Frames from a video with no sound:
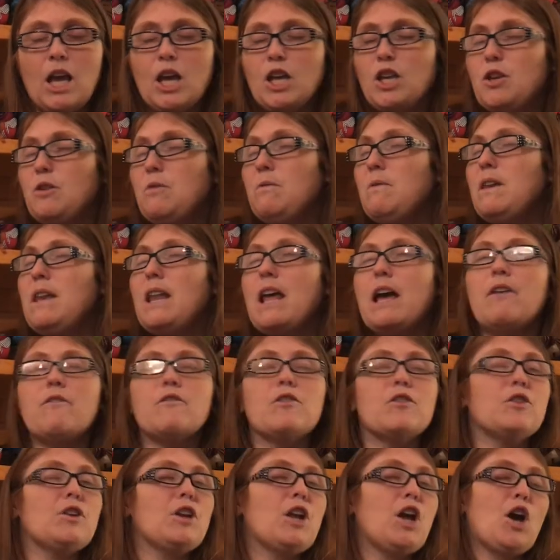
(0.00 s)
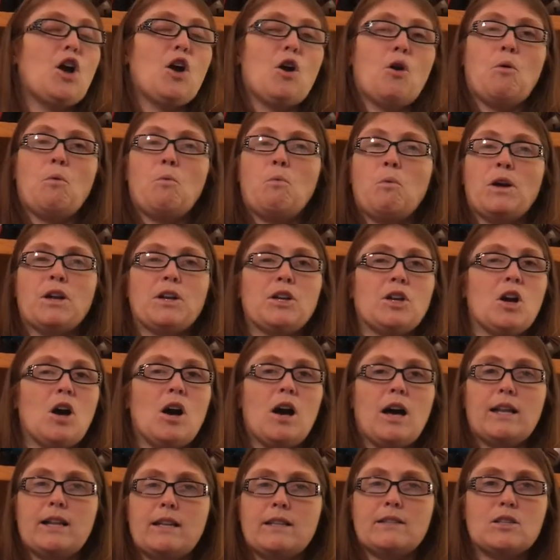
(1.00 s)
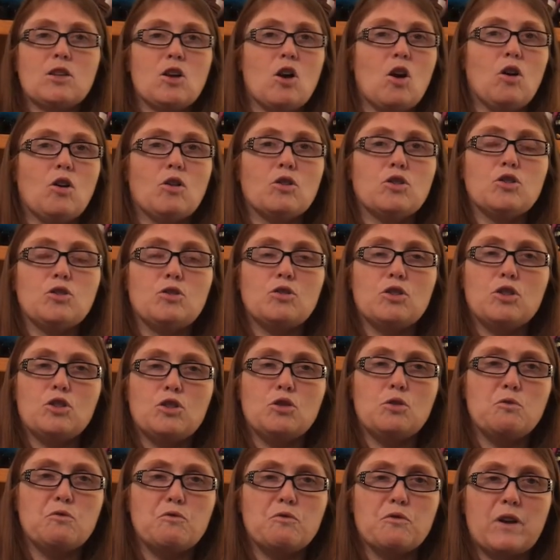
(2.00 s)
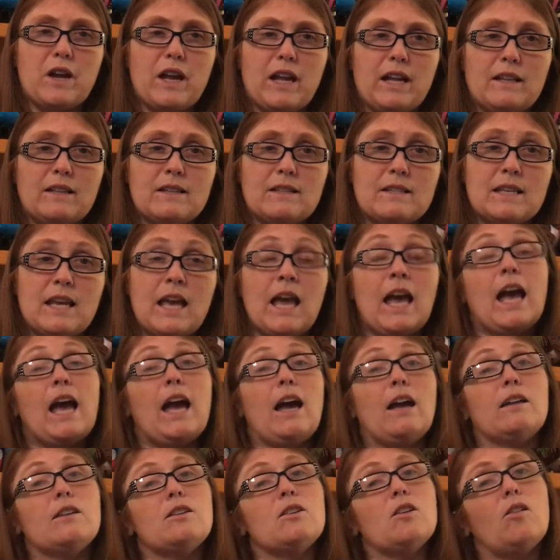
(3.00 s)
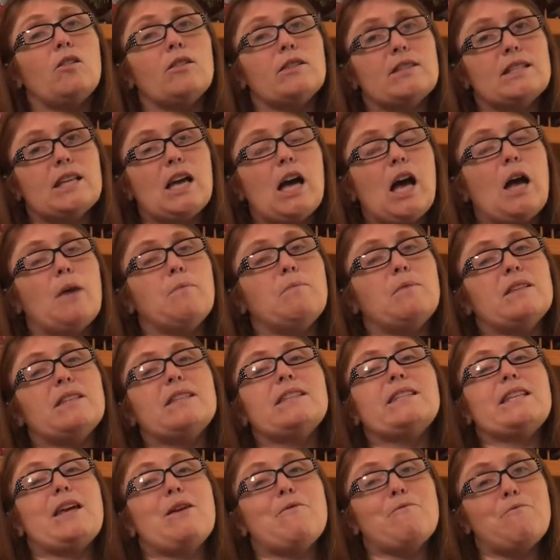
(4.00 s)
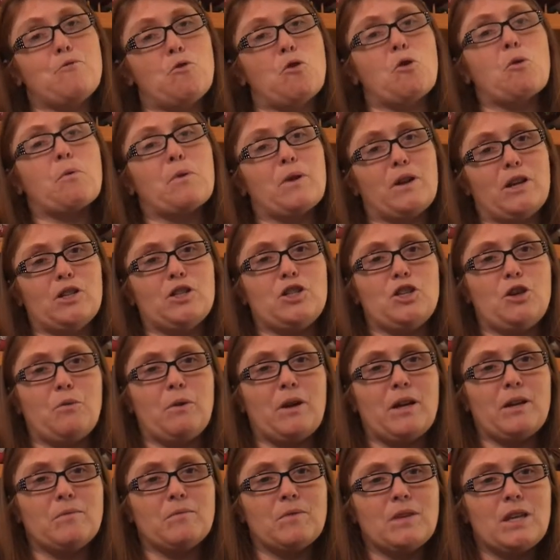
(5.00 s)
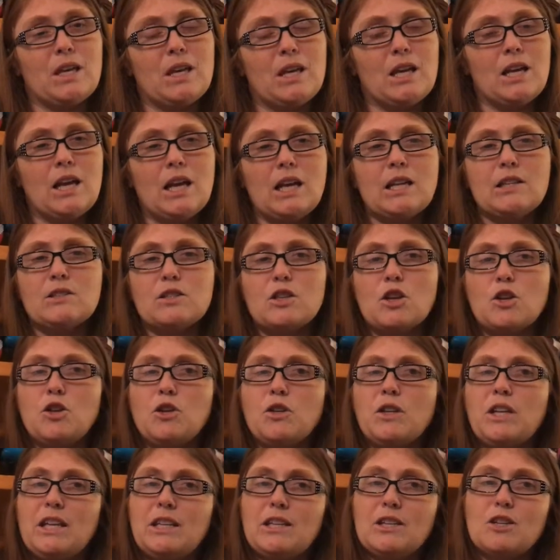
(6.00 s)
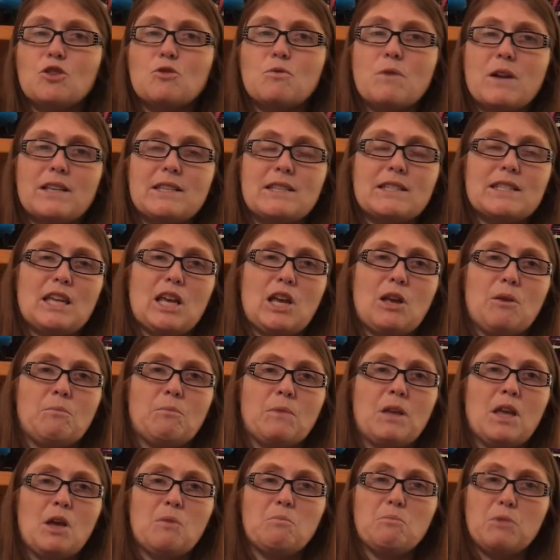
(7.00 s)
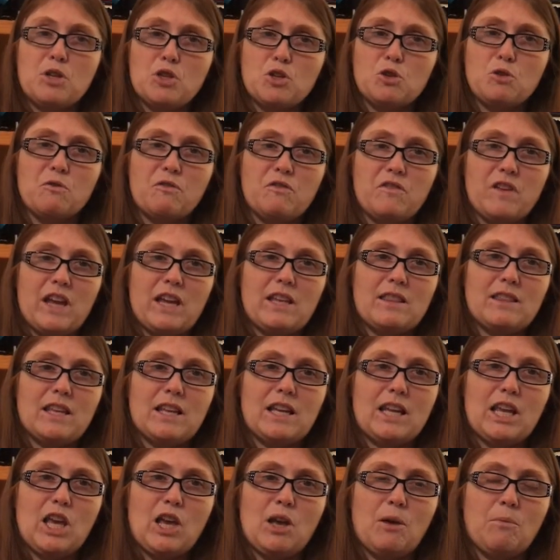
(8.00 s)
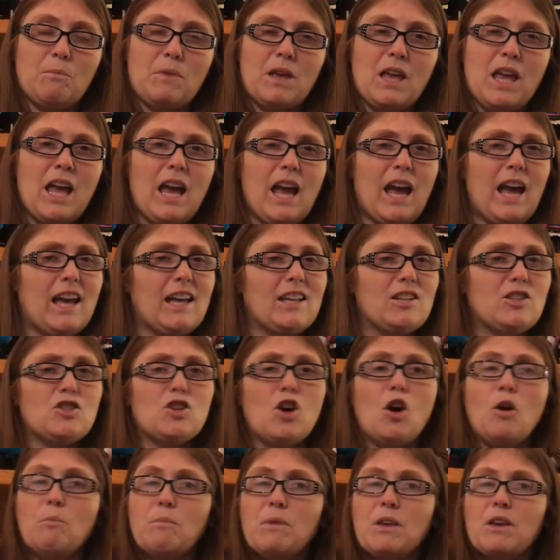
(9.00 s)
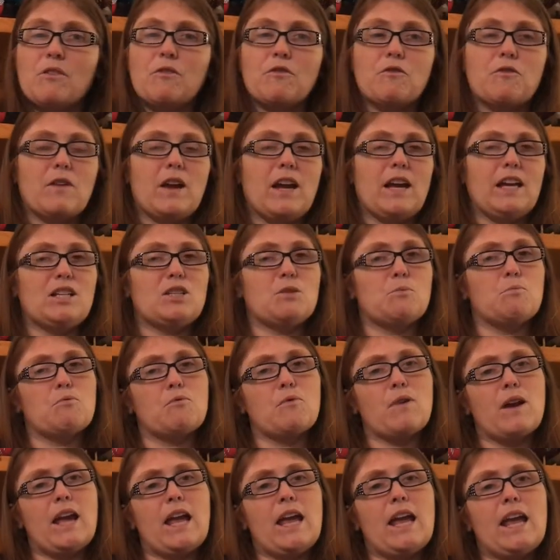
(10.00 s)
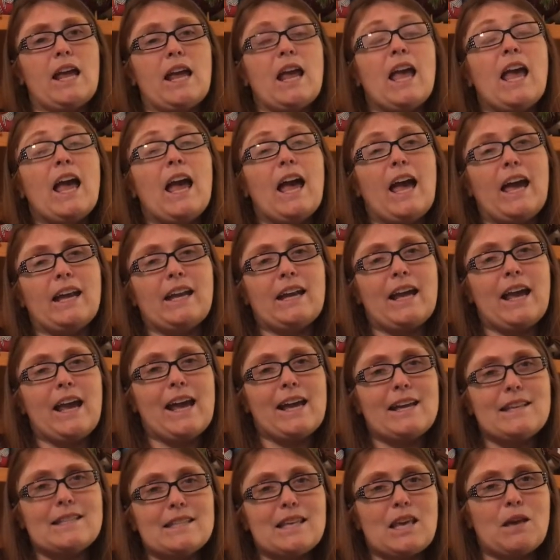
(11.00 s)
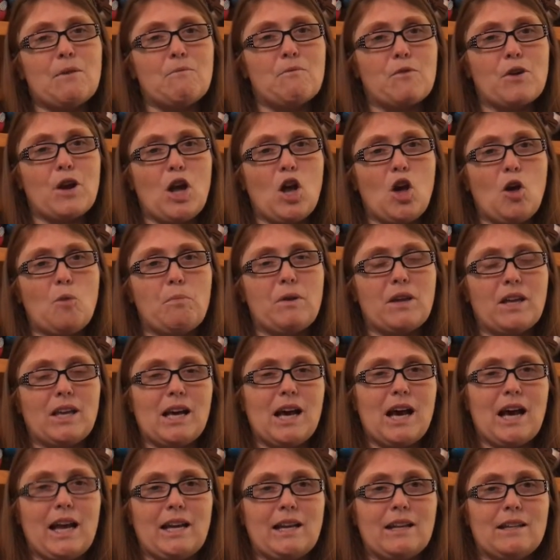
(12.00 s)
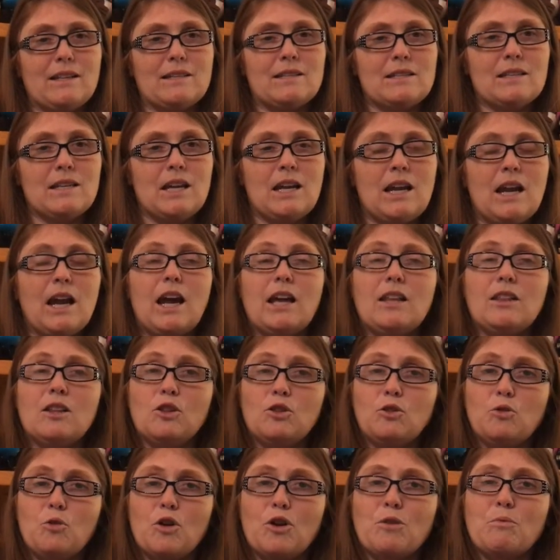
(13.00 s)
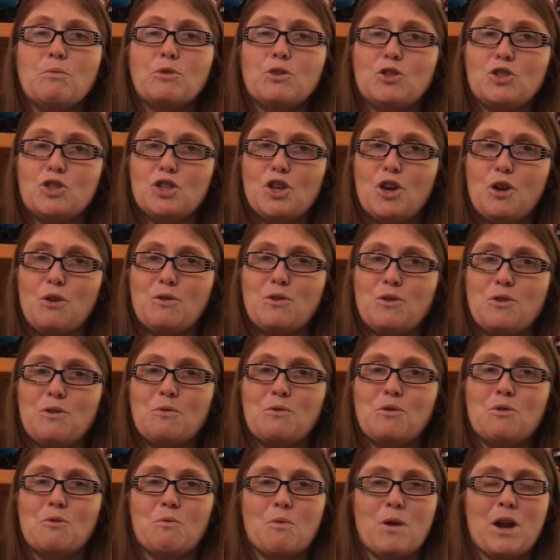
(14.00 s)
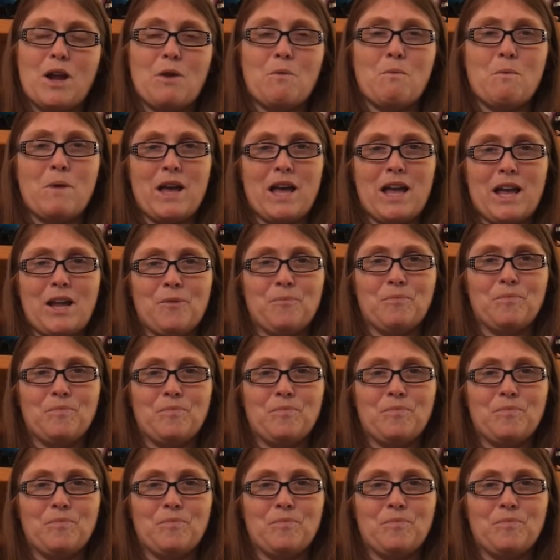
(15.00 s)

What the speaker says: You never know what God has called you to do, friends, until it's time to step forward and do it. So you need to trust him, put your faith in him, and don't be afraid to pray and ask him for help and guidance, and the Lord will show you the right way.